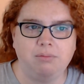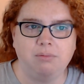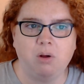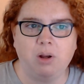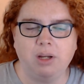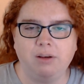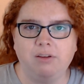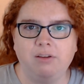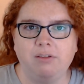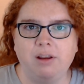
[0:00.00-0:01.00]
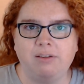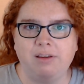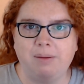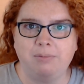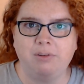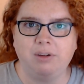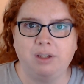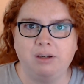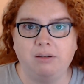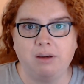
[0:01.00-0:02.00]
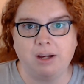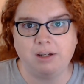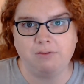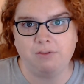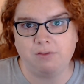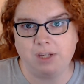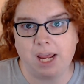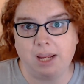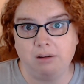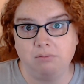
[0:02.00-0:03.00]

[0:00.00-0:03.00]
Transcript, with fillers: audiences accept in 1958